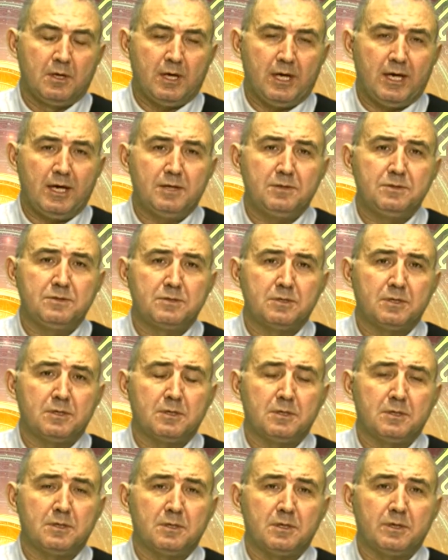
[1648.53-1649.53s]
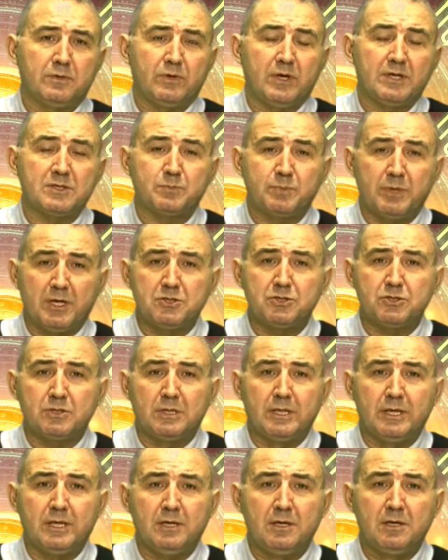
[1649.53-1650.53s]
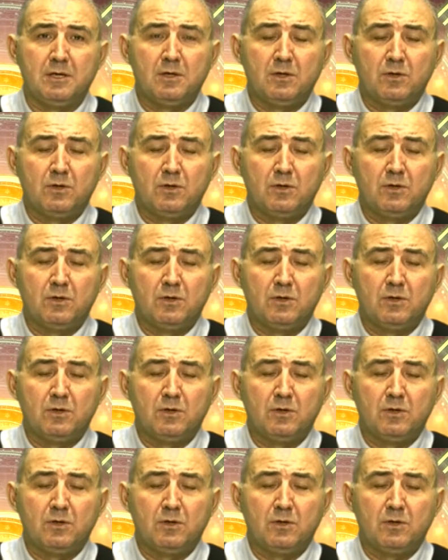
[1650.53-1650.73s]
And especially